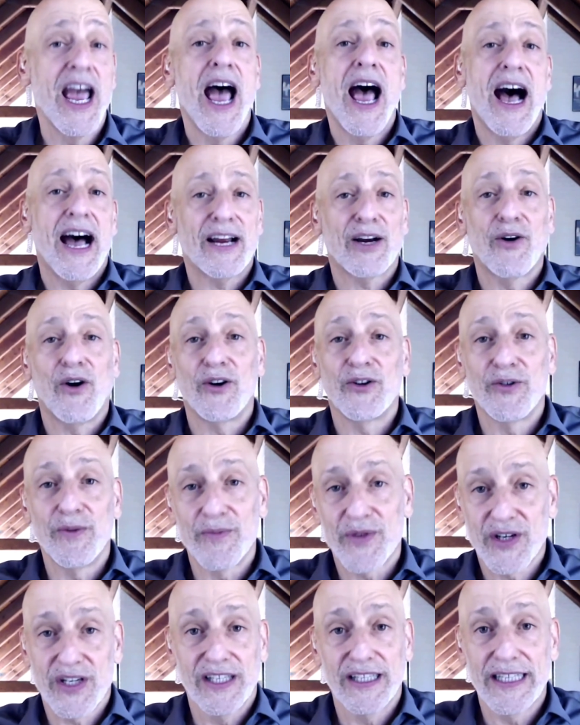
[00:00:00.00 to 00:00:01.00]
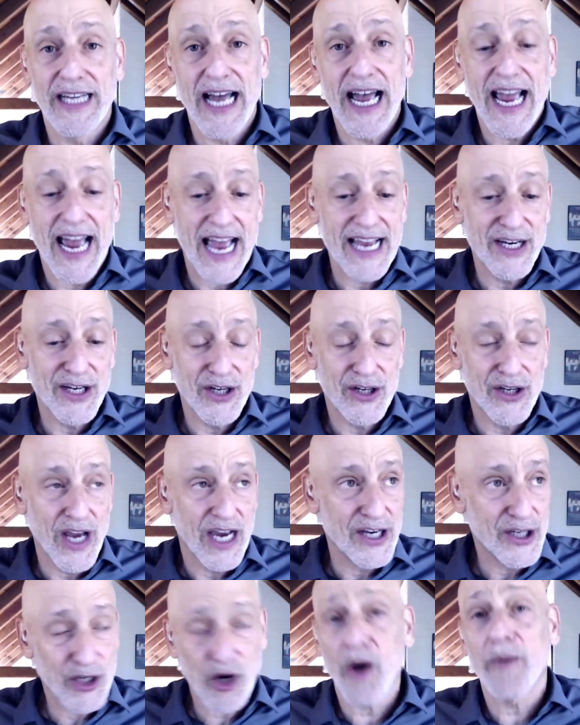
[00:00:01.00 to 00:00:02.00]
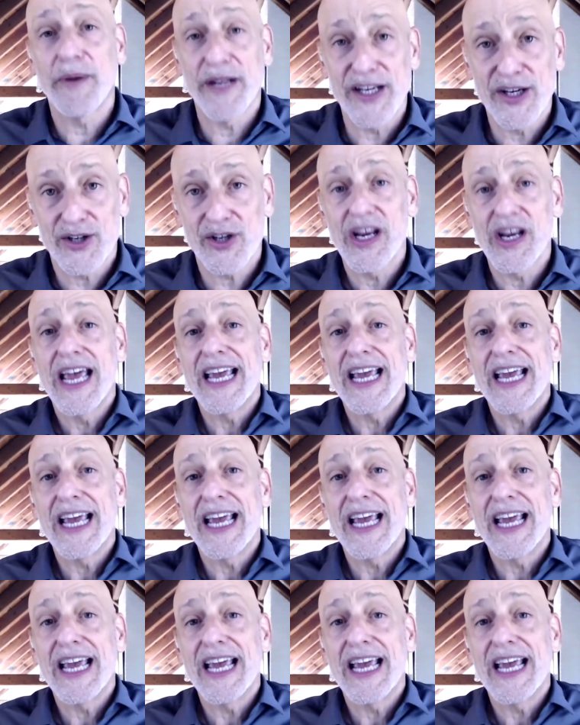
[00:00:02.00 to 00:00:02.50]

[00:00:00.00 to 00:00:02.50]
I called them Scylla and Charybdis.